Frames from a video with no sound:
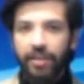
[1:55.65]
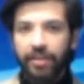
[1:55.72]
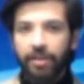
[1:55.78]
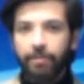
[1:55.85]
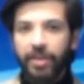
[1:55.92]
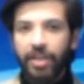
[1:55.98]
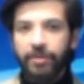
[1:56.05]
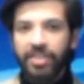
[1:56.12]
The
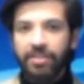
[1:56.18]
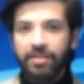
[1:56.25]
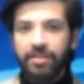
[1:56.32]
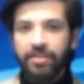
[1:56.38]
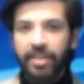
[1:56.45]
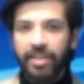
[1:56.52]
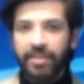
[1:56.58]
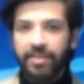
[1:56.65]
Prime Minister
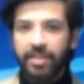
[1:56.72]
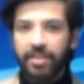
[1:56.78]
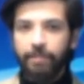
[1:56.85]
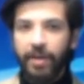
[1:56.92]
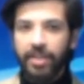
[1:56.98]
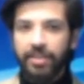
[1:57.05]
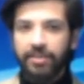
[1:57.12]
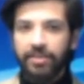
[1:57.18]
said that
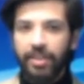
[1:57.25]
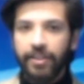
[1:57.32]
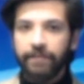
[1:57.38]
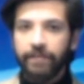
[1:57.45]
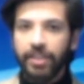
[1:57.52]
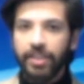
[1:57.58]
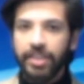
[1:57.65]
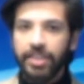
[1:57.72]
Pakistan
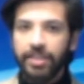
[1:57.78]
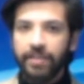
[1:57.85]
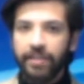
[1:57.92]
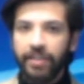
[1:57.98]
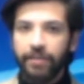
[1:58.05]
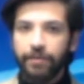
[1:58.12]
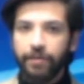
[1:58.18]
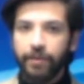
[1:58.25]
will
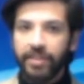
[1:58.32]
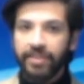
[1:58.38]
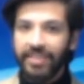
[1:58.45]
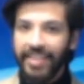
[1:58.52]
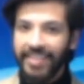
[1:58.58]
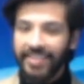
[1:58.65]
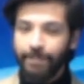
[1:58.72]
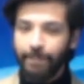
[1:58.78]
continue to
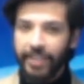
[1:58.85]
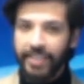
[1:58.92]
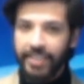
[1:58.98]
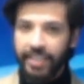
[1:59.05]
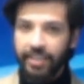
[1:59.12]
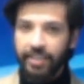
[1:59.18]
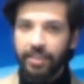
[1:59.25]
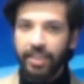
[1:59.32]
extend
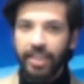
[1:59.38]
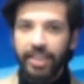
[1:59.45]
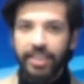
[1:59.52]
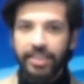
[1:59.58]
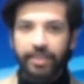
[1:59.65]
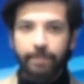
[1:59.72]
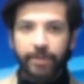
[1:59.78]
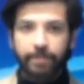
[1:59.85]
political,
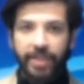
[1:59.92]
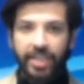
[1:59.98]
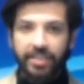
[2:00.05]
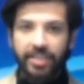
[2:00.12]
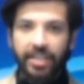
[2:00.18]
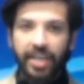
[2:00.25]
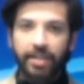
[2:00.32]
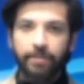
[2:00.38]

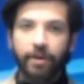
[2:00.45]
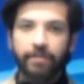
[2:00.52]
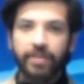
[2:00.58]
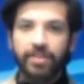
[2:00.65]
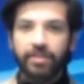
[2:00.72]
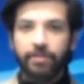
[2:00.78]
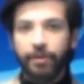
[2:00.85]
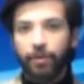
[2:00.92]
diplomatic and
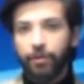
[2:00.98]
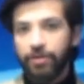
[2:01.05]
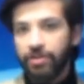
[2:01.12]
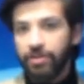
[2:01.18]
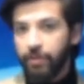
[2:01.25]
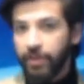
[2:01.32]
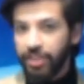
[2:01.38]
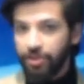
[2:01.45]
moral support
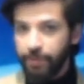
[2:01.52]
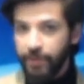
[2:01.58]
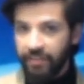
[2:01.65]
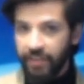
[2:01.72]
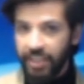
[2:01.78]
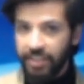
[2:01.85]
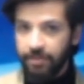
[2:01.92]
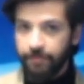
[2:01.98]
to
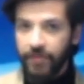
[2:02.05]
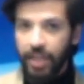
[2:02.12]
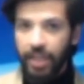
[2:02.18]
Kashmiris.